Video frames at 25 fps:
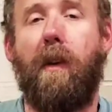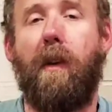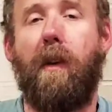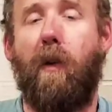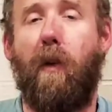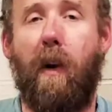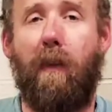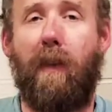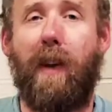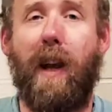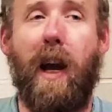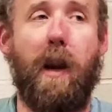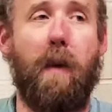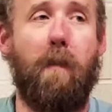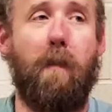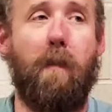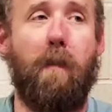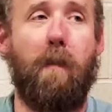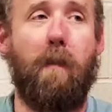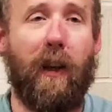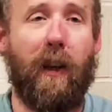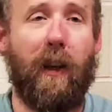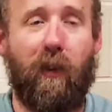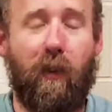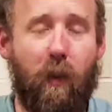or I've got to
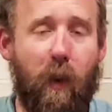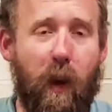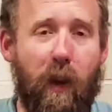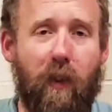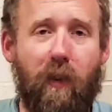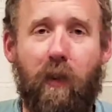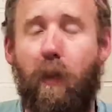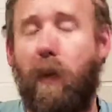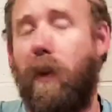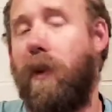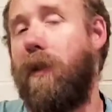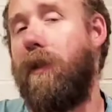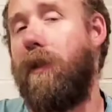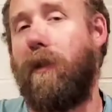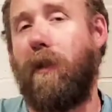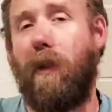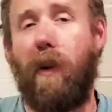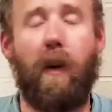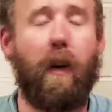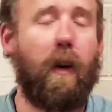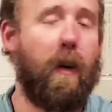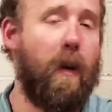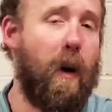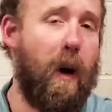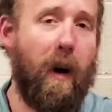make a switch which is
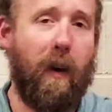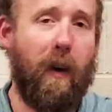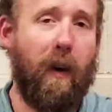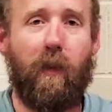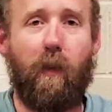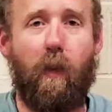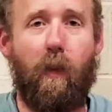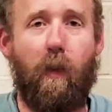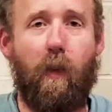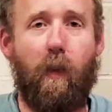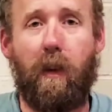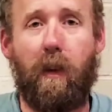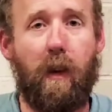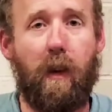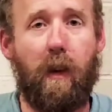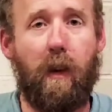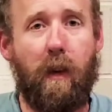going to cause work,